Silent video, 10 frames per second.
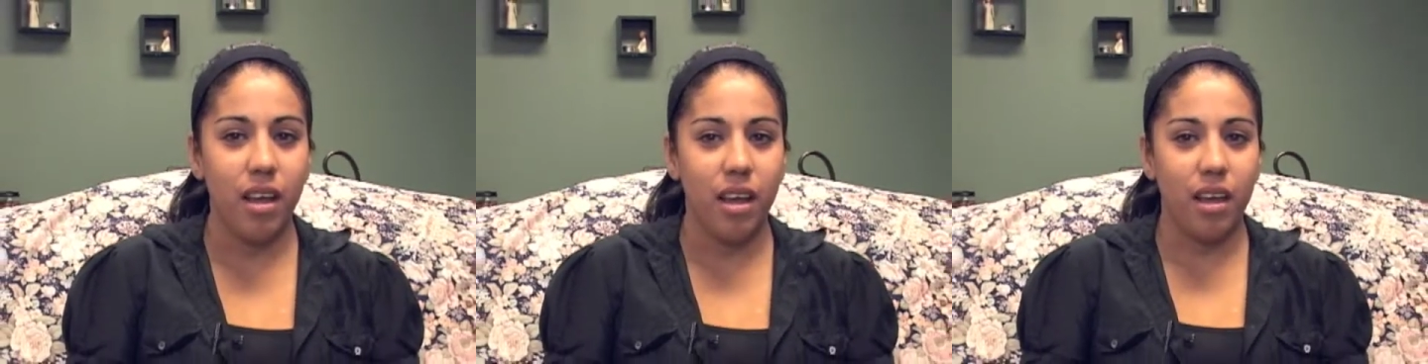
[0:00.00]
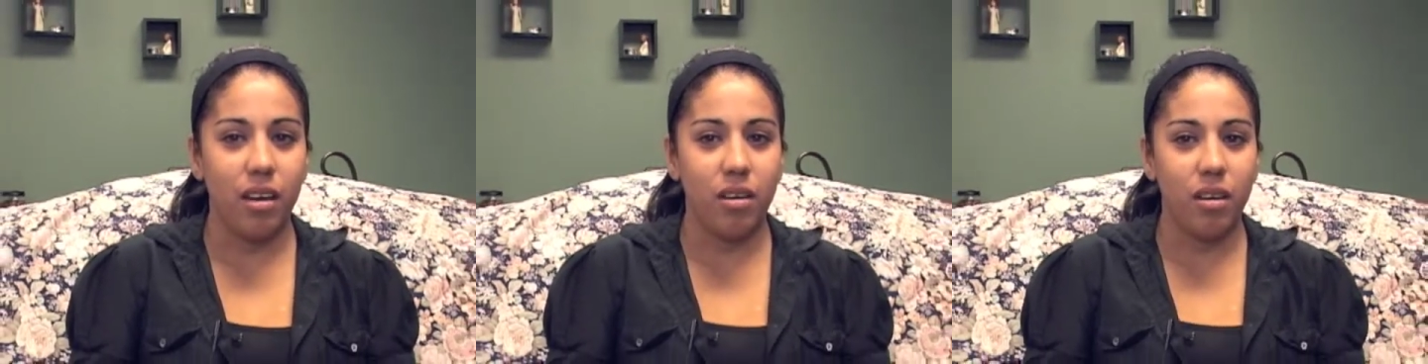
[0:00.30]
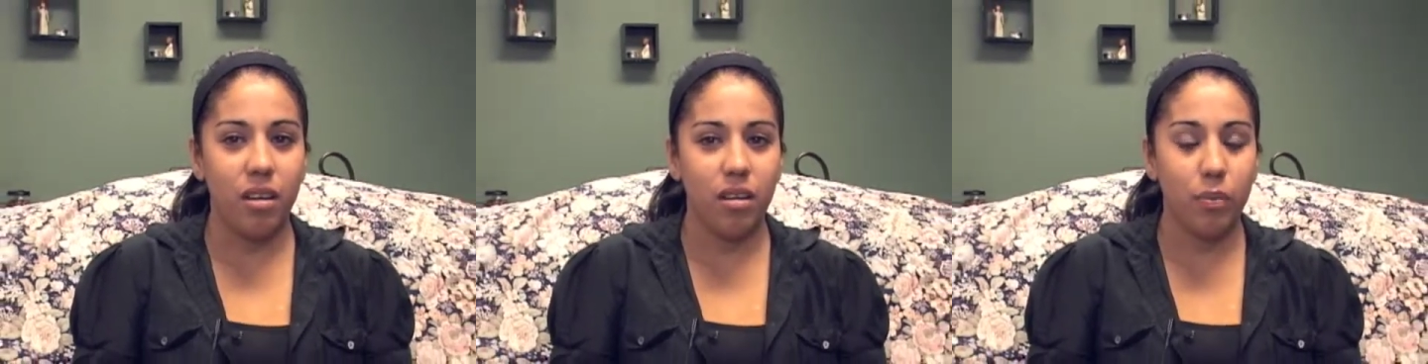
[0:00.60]
and
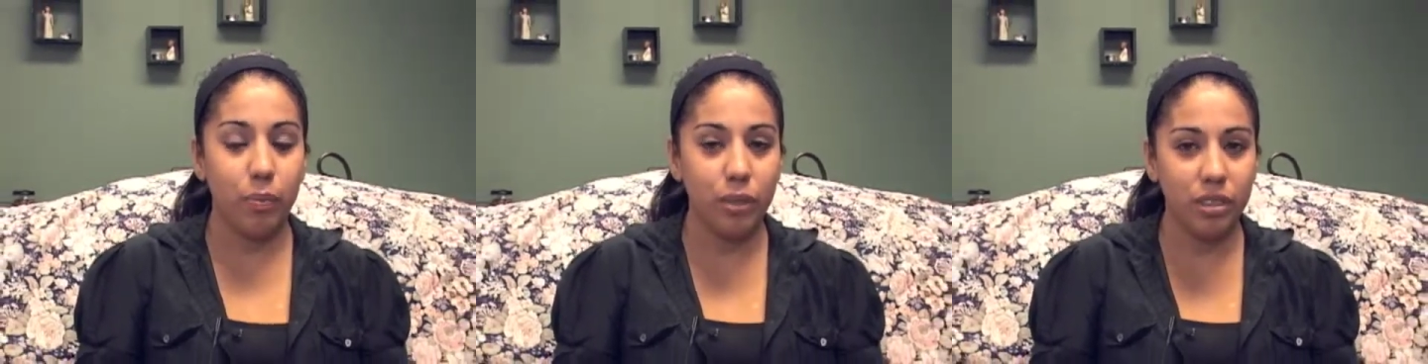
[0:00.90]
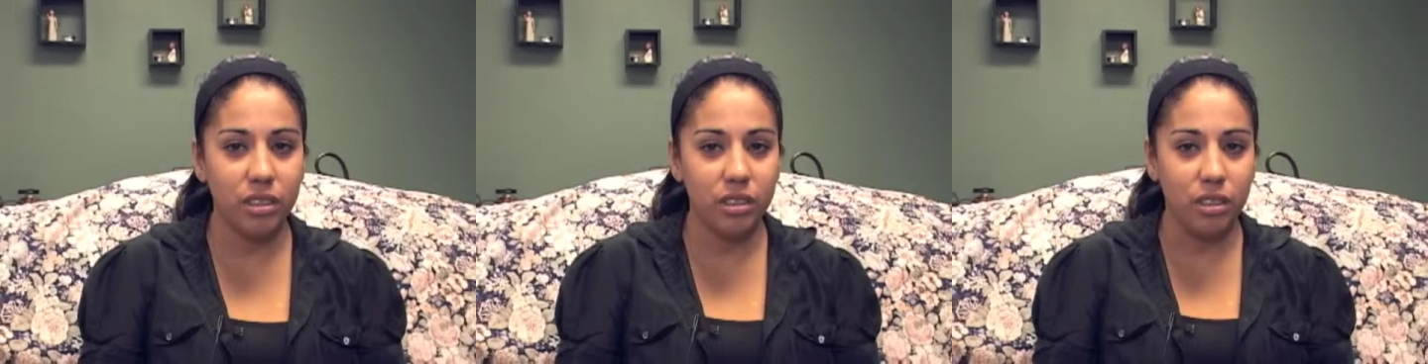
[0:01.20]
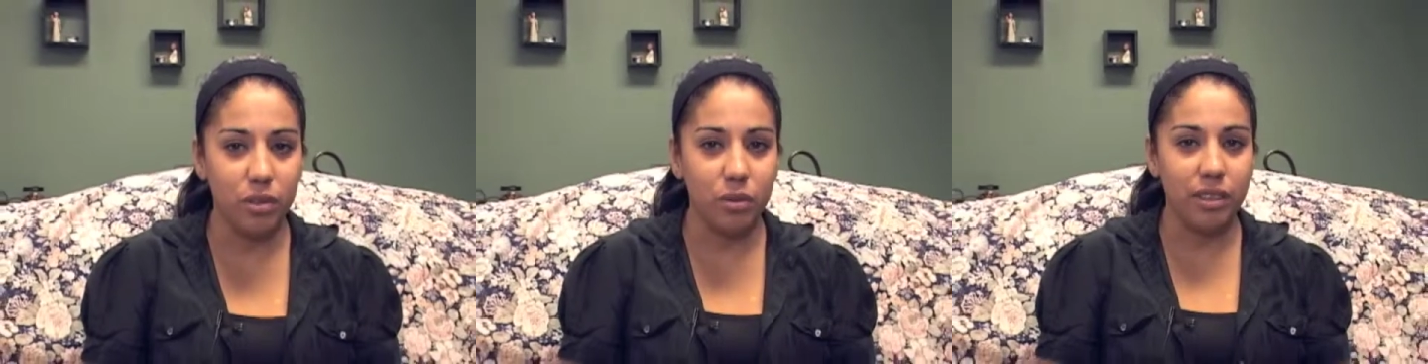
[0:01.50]
pushed to
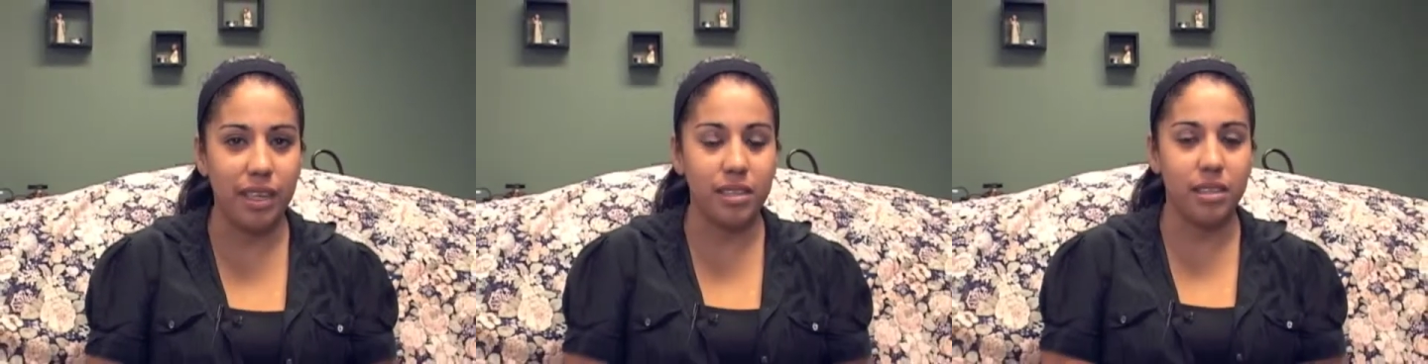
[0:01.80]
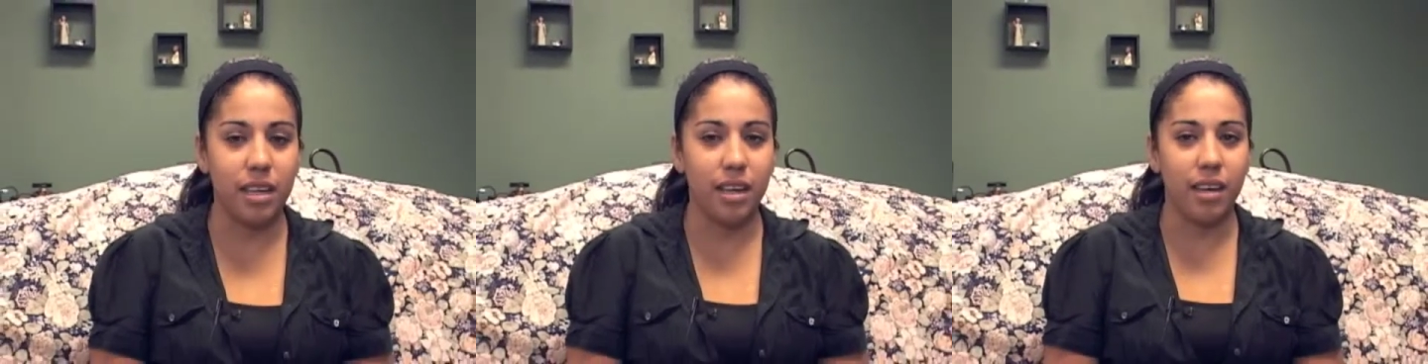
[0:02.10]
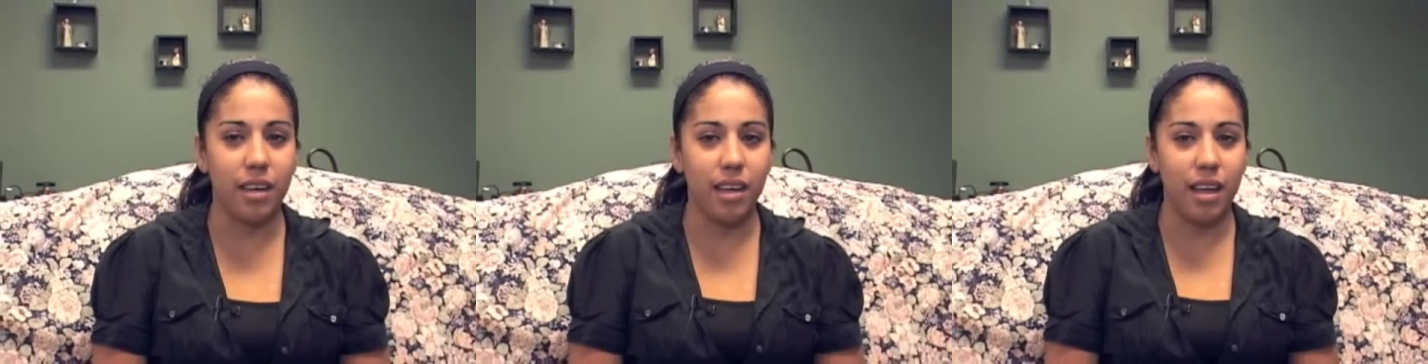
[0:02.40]
do things that